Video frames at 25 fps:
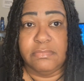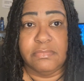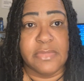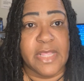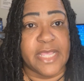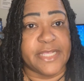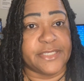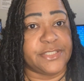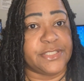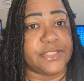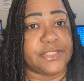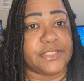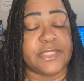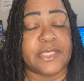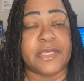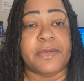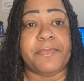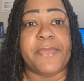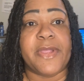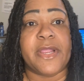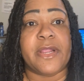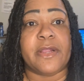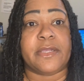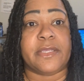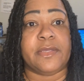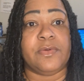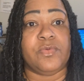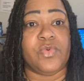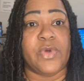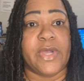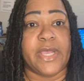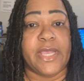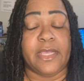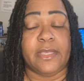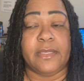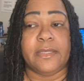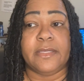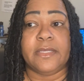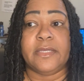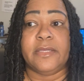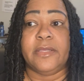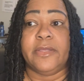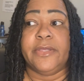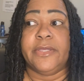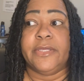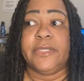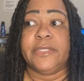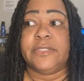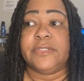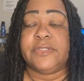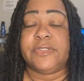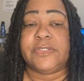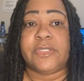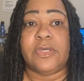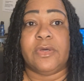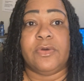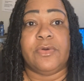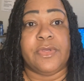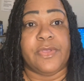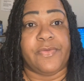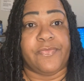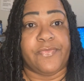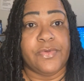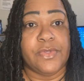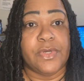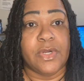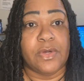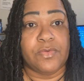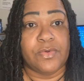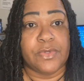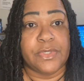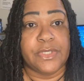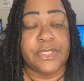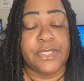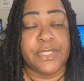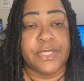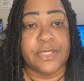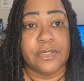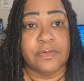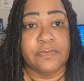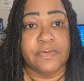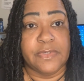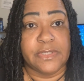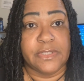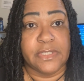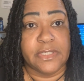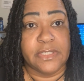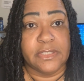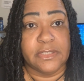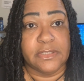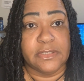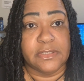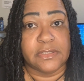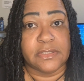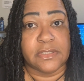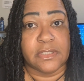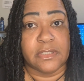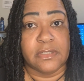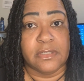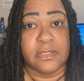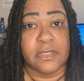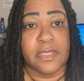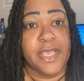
that's just the American way. So if you don't want to deal with these